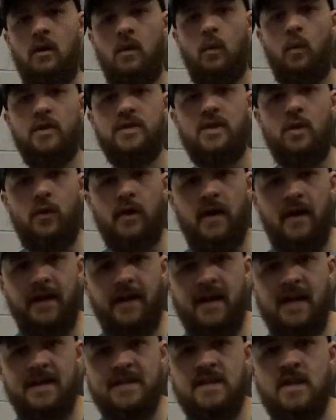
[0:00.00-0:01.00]
What's going on,
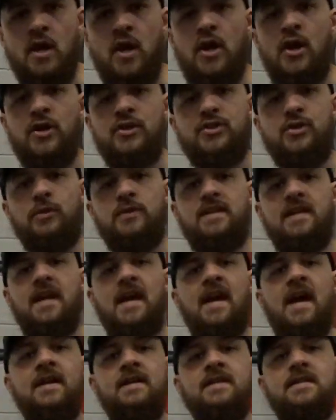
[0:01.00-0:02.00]
guys? So
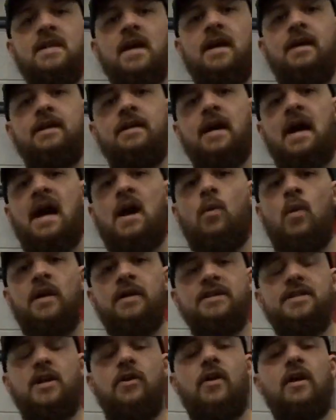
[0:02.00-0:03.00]
today I decided I
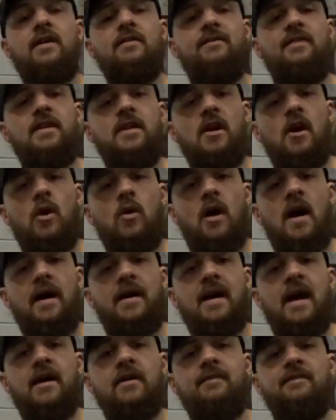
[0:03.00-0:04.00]
wanted to create a video on
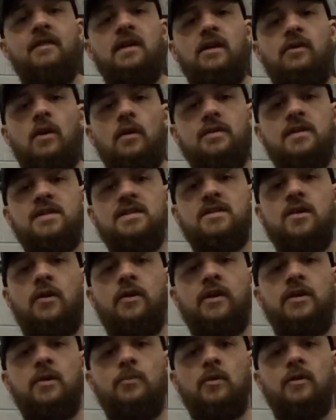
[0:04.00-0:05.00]
how to figure out the
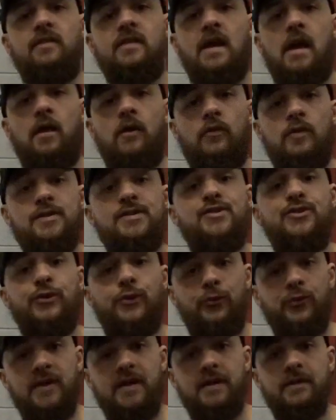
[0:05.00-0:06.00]
starting number of calories
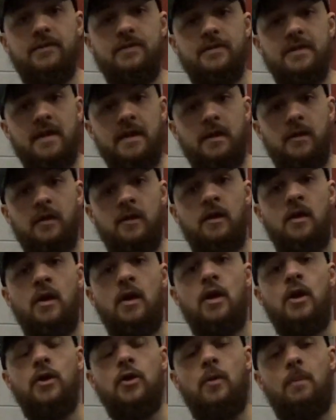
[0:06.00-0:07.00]
you need to hit
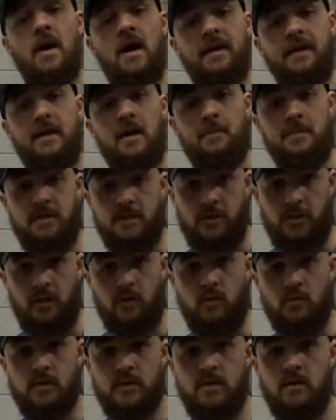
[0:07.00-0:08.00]
your body composition
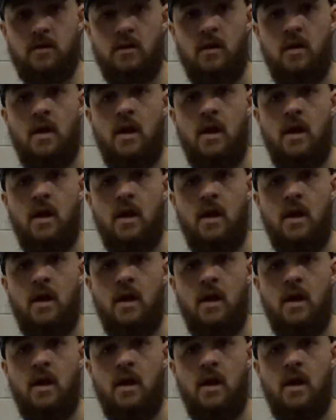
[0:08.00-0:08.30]
goals.